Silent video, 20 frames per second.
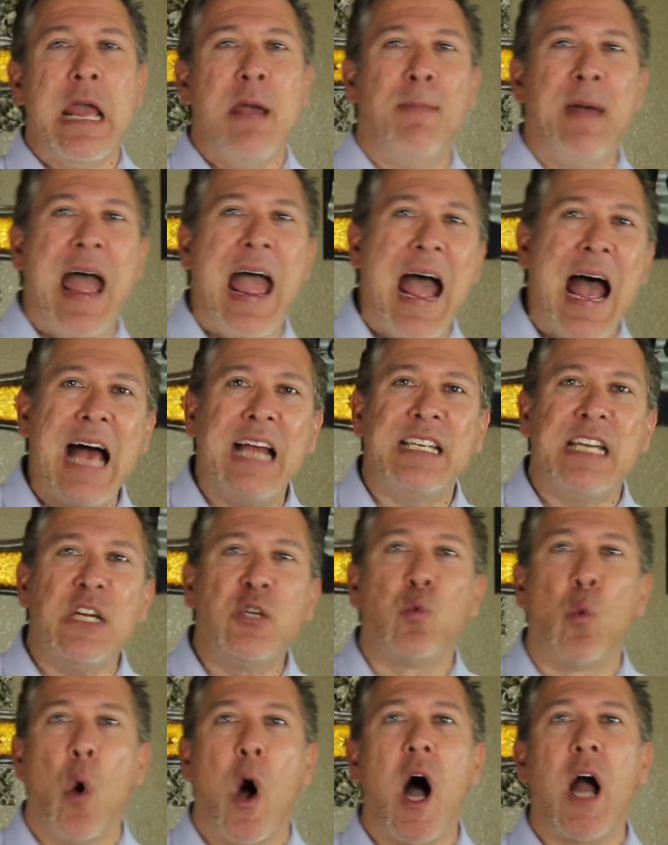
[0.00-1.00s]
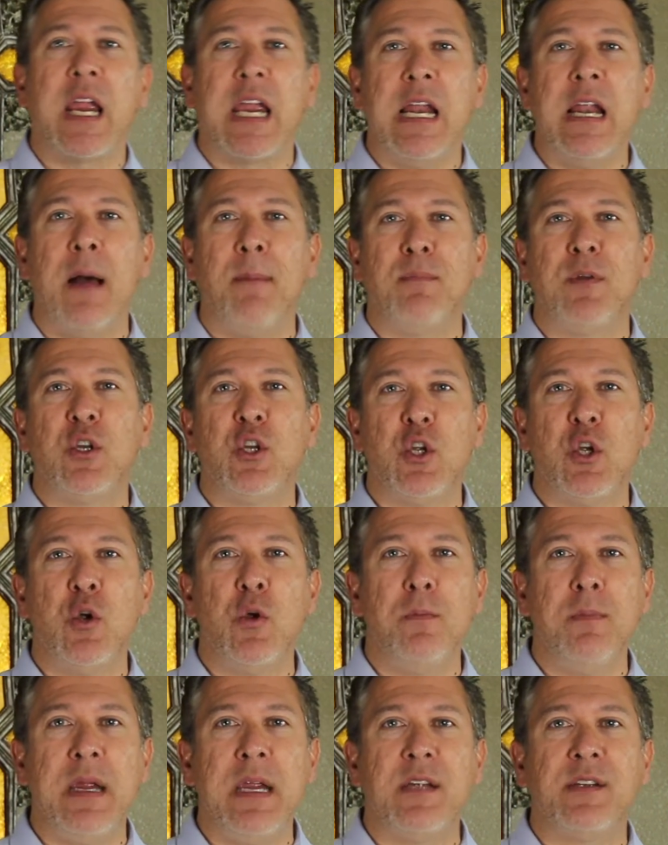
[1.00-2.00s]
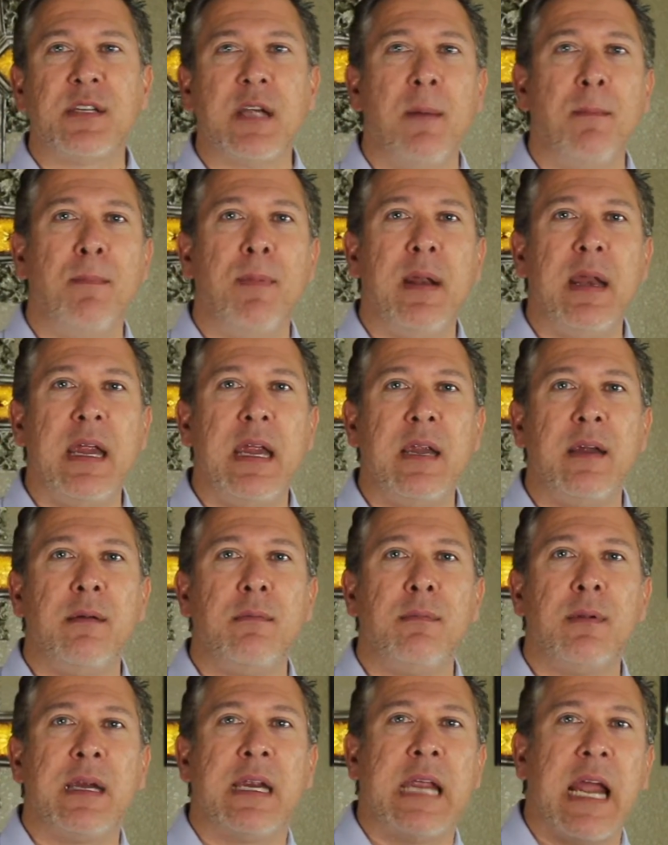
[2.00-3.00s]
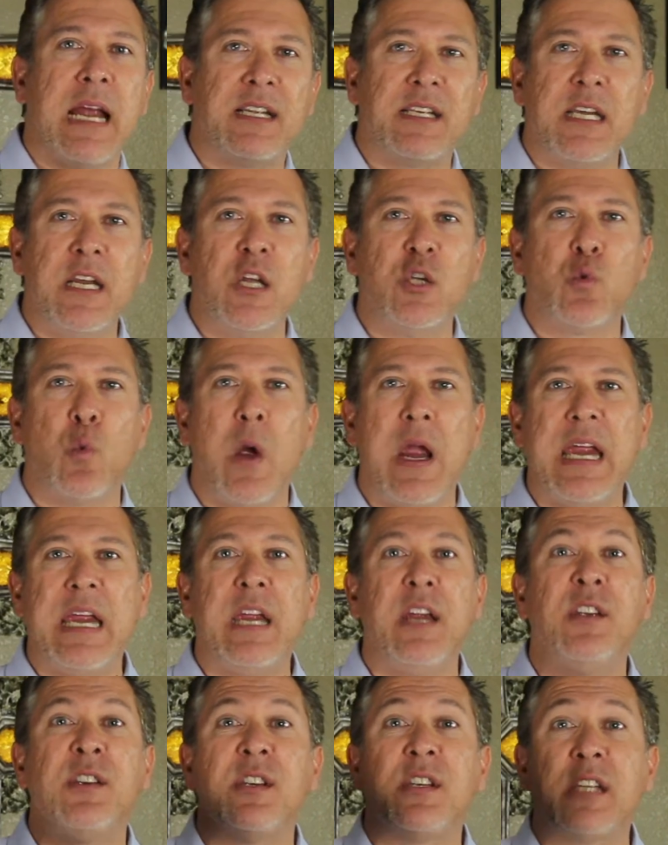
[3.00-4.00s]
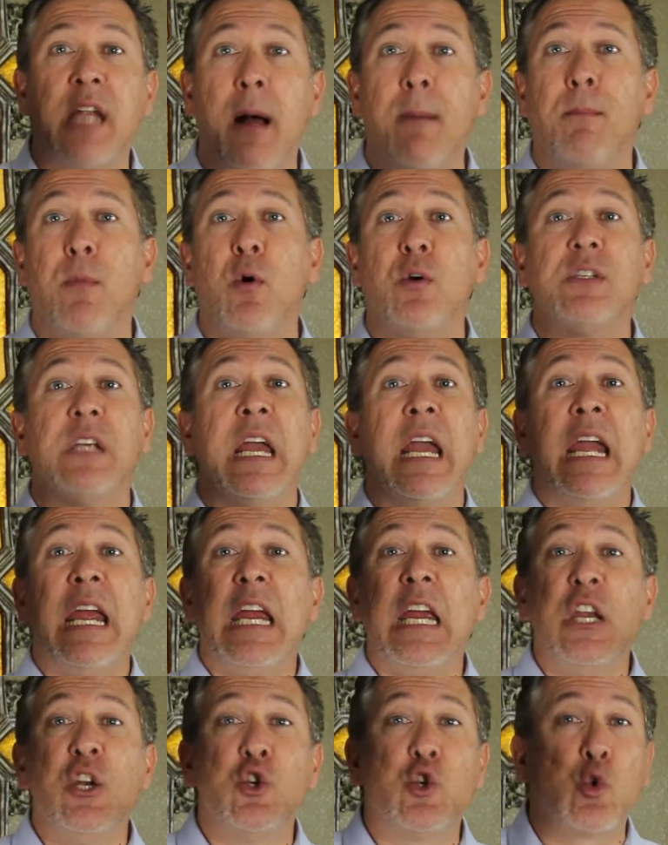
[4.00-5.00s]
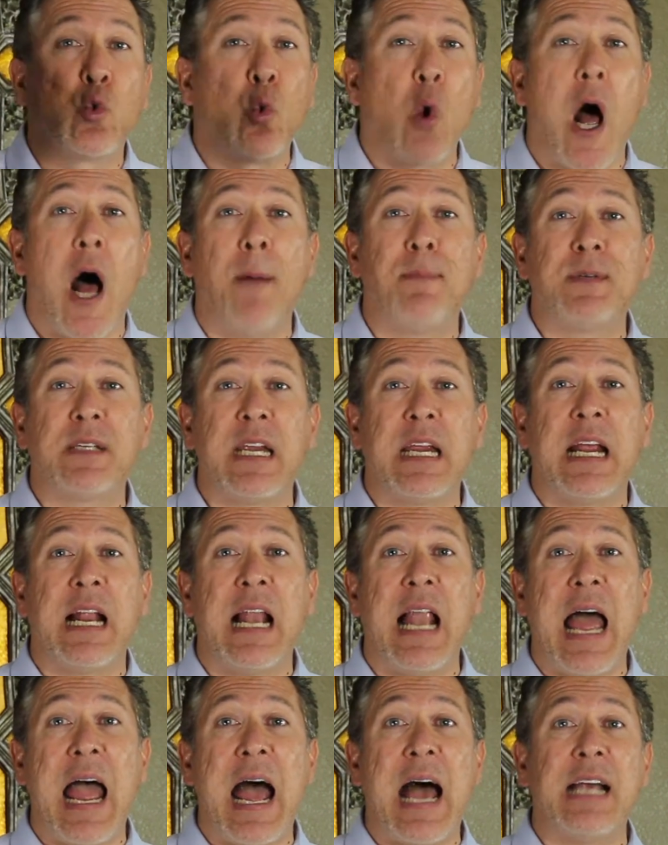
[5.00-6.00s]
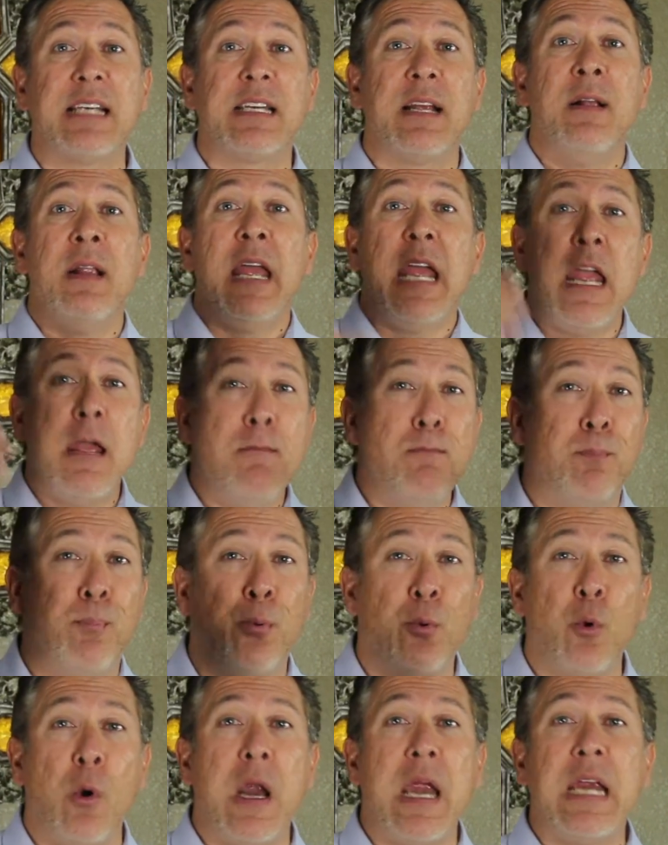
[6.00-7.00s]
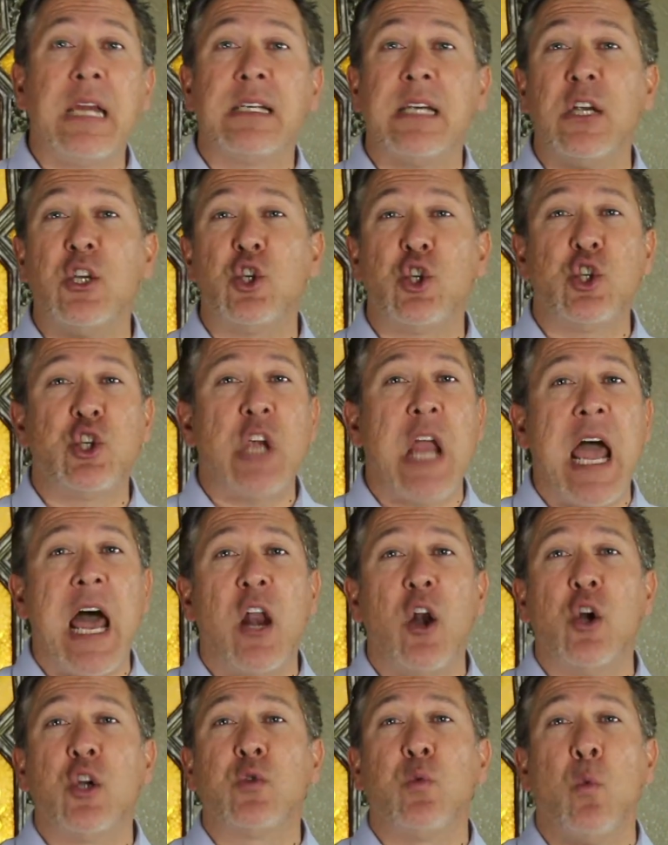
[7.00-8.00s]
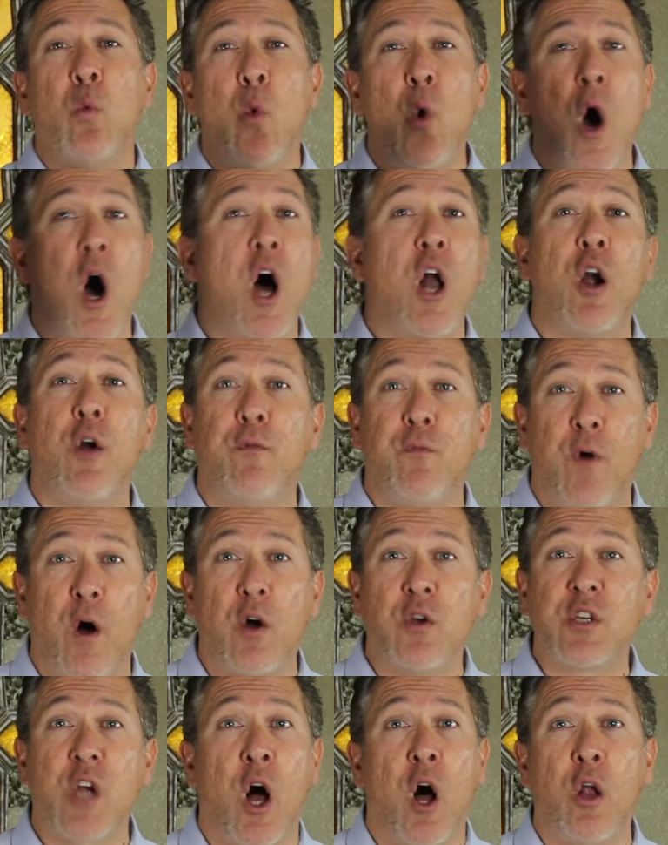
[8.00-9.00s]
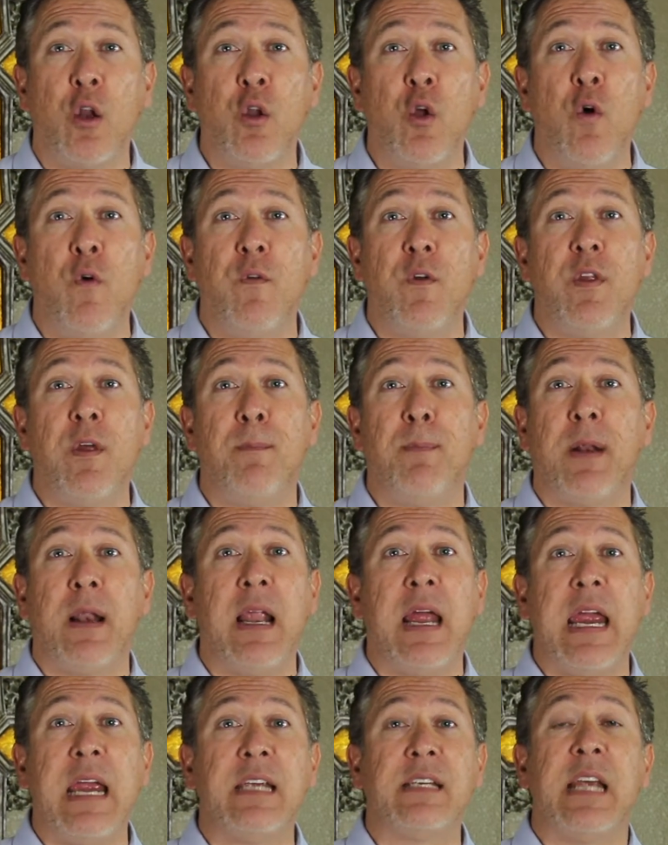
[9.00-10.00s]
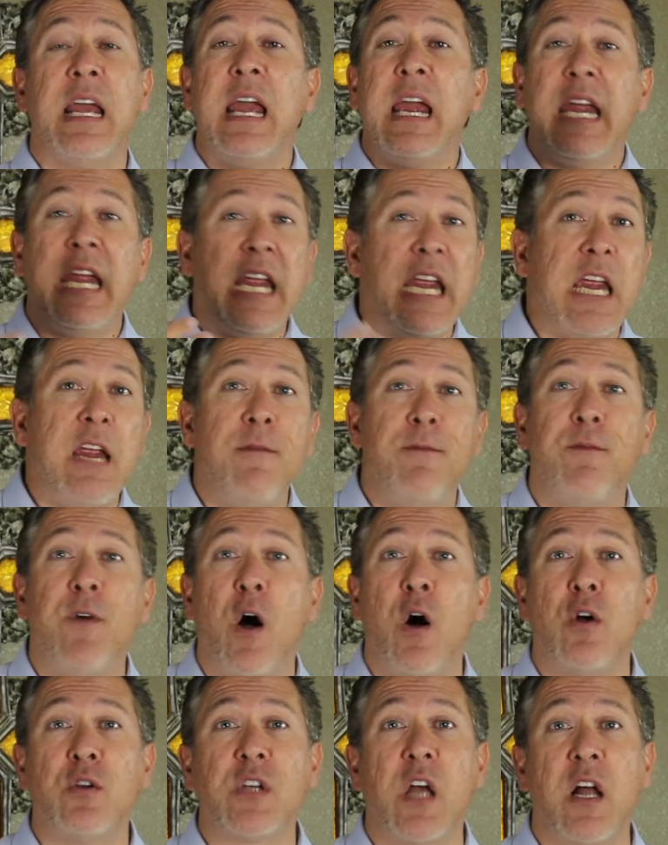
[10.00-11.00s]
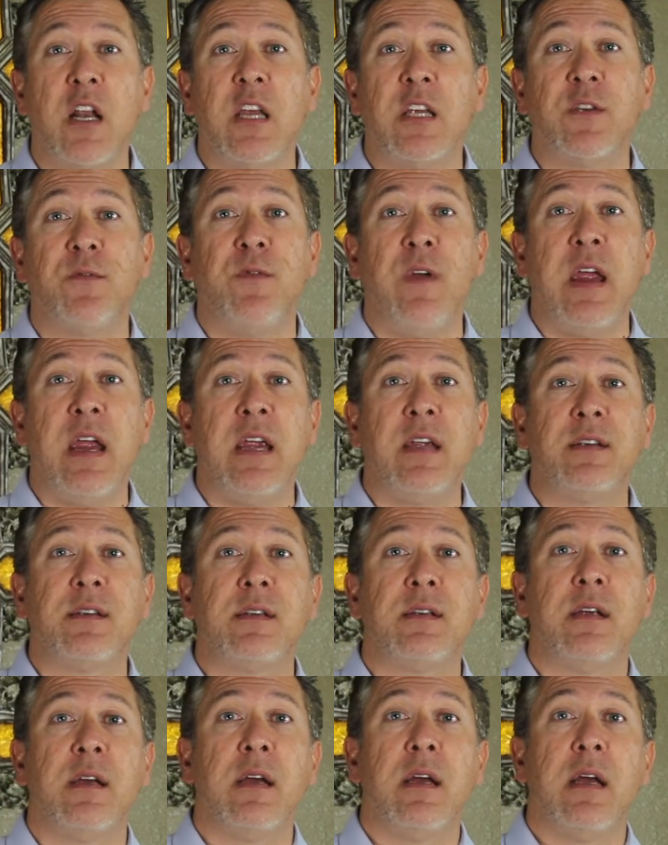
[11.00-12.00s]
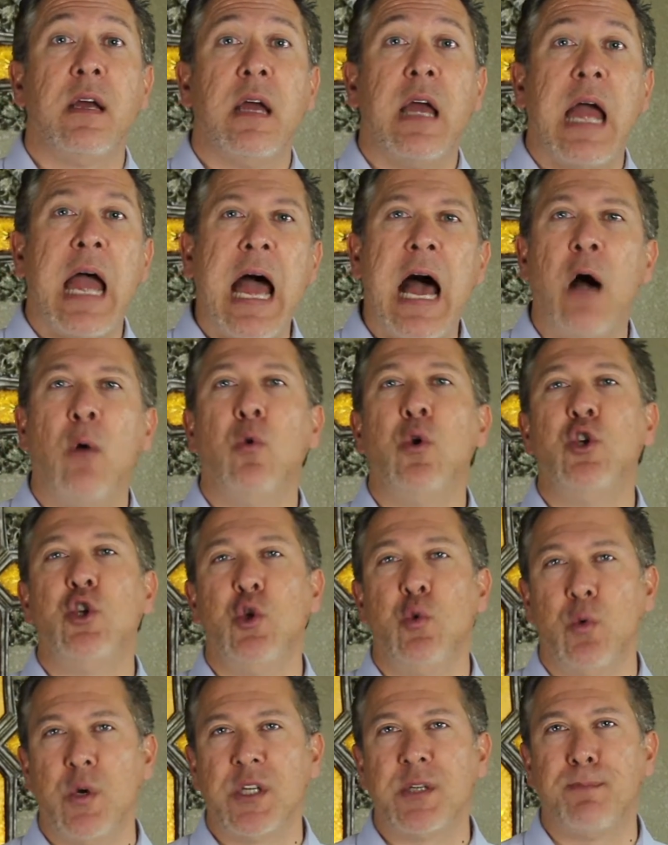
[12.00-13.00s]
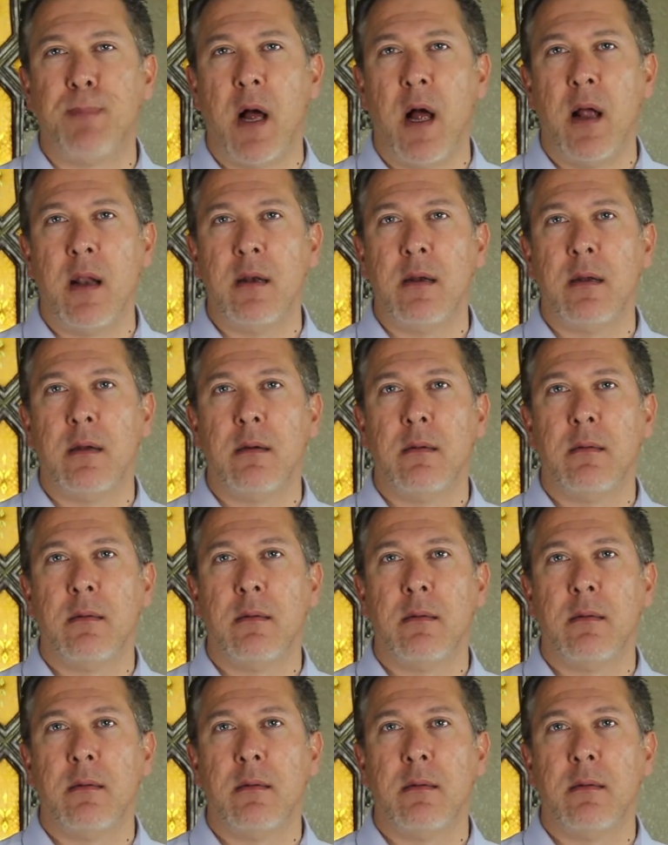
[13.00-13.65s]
But as he's walking up to me, somebody gets in his way. He stumbles. He drops the glass. It breaks. It shatters. Water falls all over the place. He falls on his face. How would you respond?